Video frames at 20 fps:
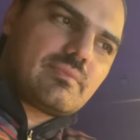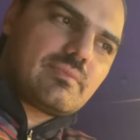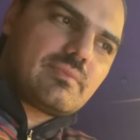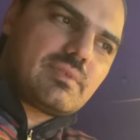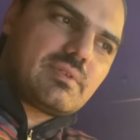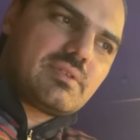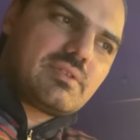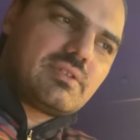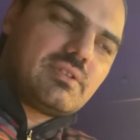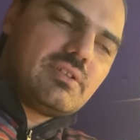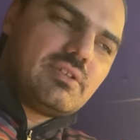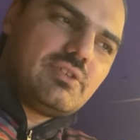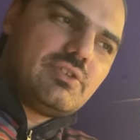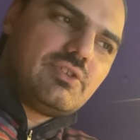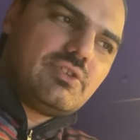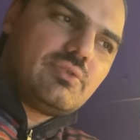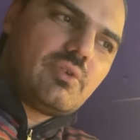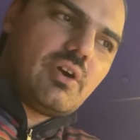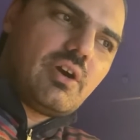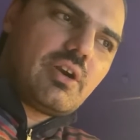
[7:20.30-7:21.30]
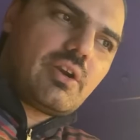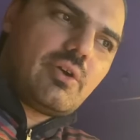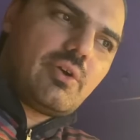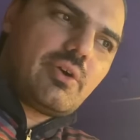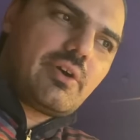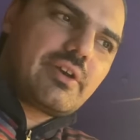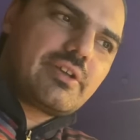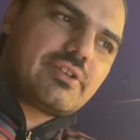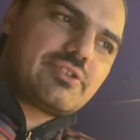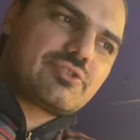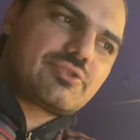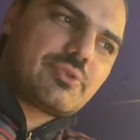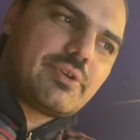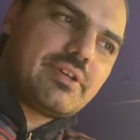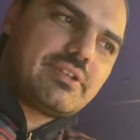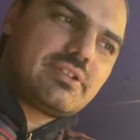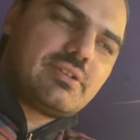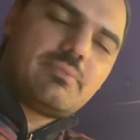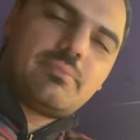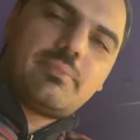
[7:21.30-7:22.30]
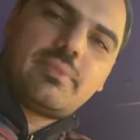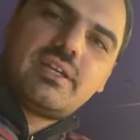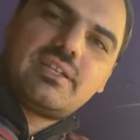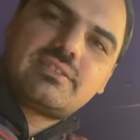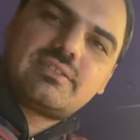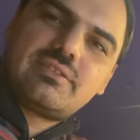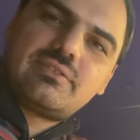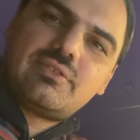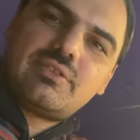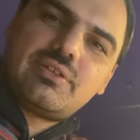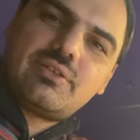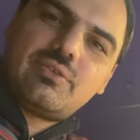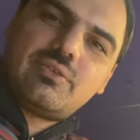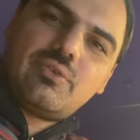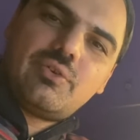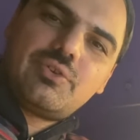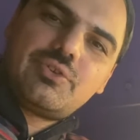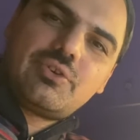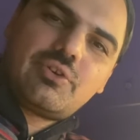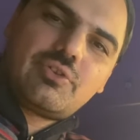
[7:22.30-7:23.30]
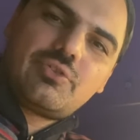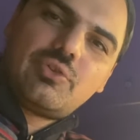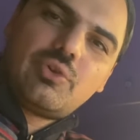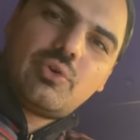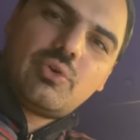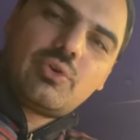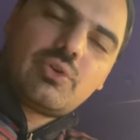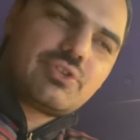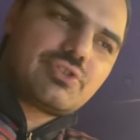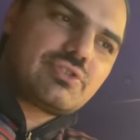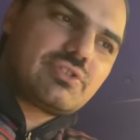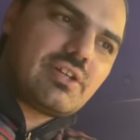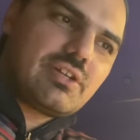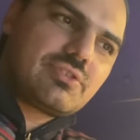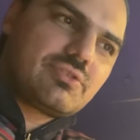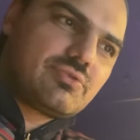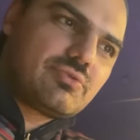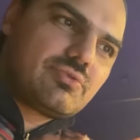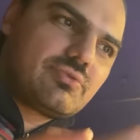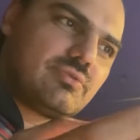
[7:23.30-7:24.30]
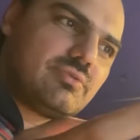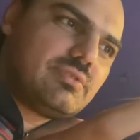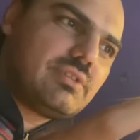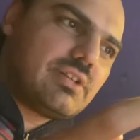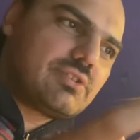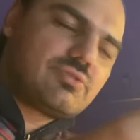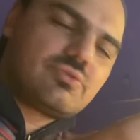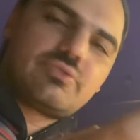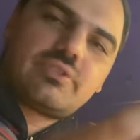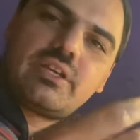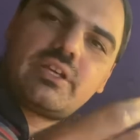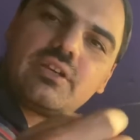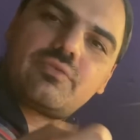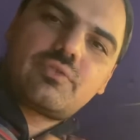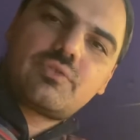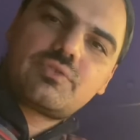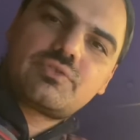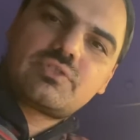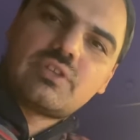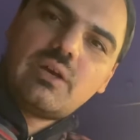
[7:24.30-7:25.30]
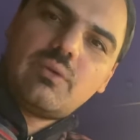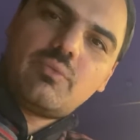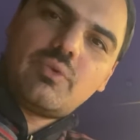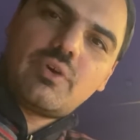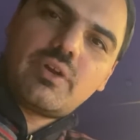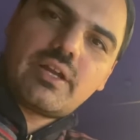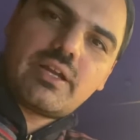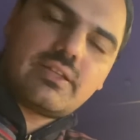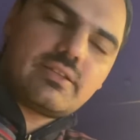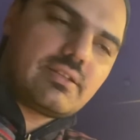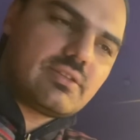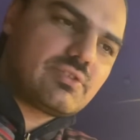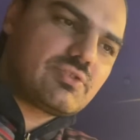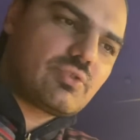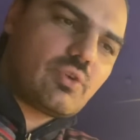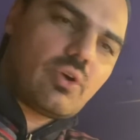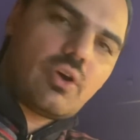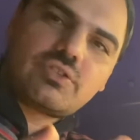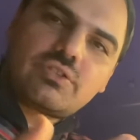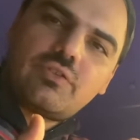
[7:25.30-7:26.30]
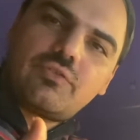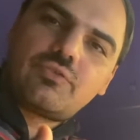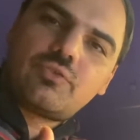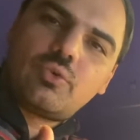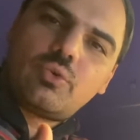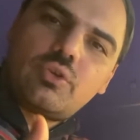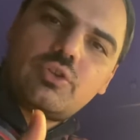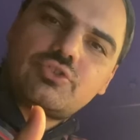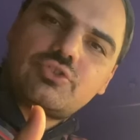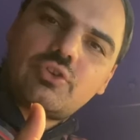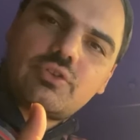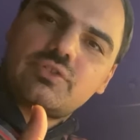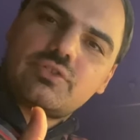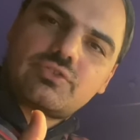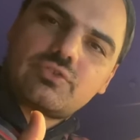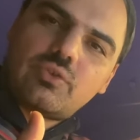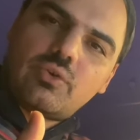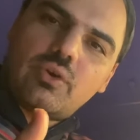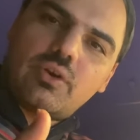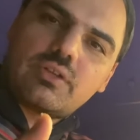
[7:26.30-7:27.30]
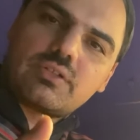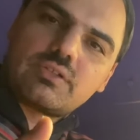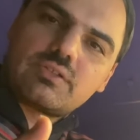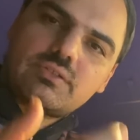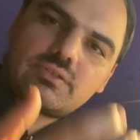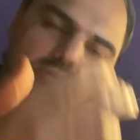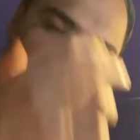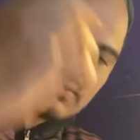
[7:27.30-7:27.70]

see, you are orchestrating based on your knowledge that you take from somewhere, and the source of knowledge are the scores.